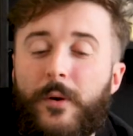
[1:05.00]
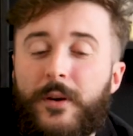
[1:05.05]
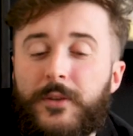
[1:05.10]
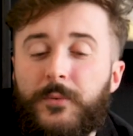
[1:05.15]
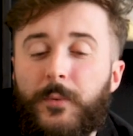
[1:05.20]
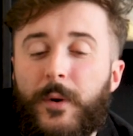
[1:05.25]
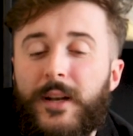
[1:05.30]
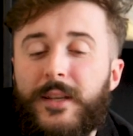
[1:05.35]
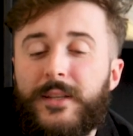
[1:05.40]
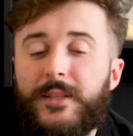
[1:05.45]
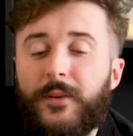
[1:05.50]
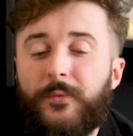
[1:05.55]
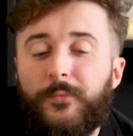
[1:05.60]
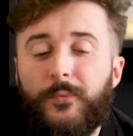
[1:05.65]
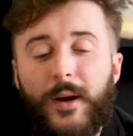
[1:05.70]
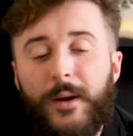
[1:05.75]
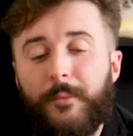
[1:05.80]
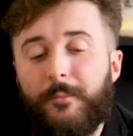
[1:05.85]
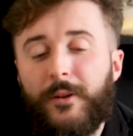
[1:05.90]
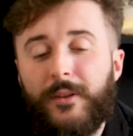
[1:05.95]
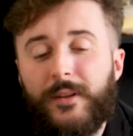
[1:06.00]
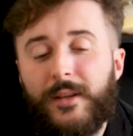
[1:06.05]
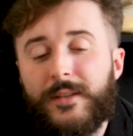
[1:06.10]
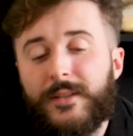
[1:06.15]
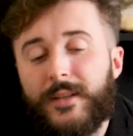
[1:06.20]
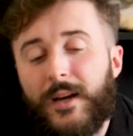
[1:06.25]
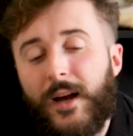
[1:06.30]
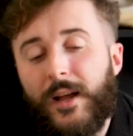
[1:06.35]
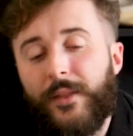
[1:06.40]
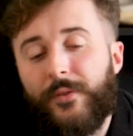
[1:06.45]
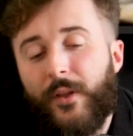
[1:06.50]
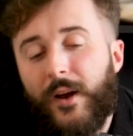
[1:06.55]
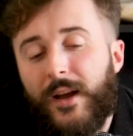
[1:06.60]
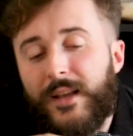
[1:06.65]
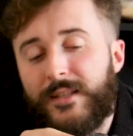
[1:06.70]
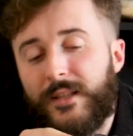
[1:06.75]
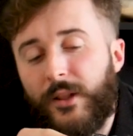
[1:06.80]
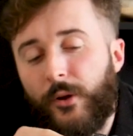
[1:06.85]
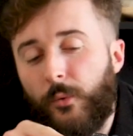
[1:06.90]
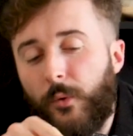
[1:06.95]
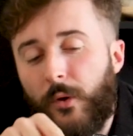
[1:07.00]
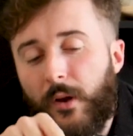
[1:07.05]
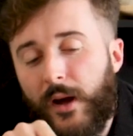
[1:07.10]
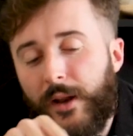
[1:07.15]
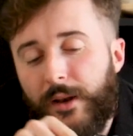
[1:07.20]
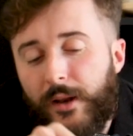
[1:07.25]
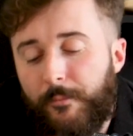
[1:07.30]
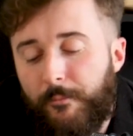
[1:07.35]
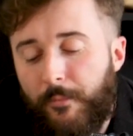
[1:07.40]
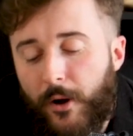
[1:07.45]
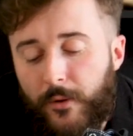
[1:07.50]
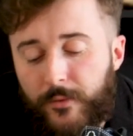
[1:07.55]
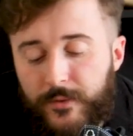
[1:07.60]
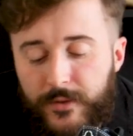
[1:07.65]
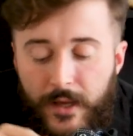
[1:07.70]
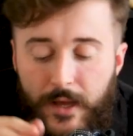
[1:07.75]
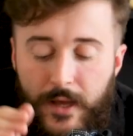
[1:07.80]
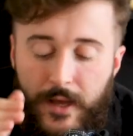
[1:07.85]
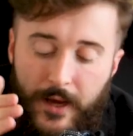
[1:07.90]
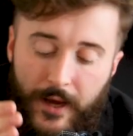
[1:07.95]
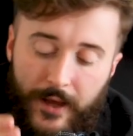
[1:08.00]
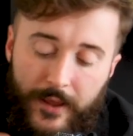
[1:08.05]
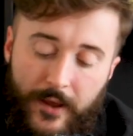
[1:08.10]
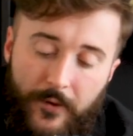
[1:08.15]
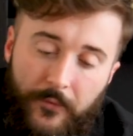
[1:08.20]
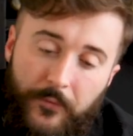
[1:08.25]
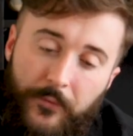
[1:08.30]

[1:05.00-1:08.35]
as well as the Fragment Design, nice little lightning bolts. And then